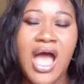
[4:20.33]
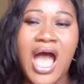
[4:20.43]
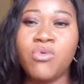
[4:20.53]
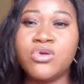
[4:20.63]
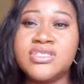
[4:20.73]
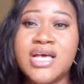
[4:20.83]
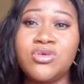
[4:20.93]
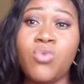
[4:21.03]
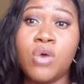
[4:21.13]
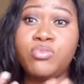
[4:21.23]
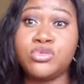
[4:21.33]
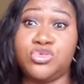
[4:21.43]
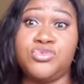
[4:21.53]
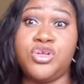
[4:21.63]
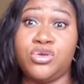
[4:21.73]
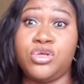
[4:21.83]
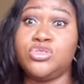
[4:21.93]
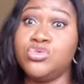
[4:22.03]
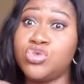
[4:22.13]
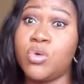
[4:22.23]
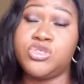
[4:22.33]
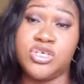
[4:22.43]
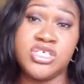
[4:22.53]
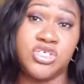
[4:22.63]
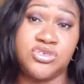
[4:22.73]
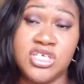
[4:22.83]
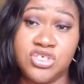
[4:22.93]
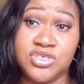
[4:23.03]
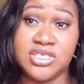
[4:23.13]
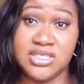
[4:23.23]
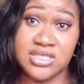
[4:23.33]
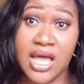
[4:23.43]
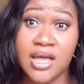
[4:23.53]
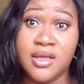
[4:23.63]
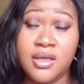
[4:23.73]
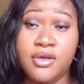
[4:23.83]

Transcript: I wouldn't tell you what book to read or not. You know what your interests are.